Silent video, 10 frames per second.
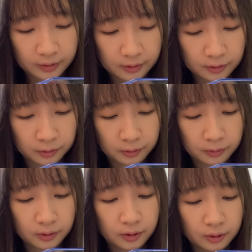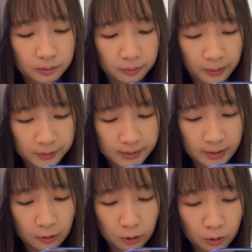So we want to
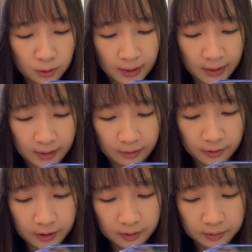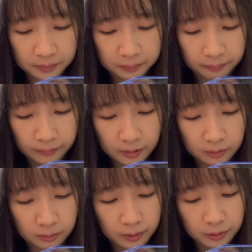say low kakari,
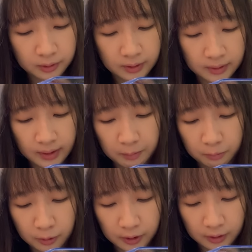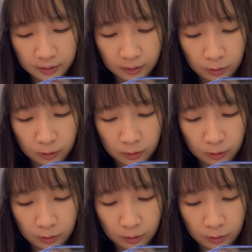we use the same word, the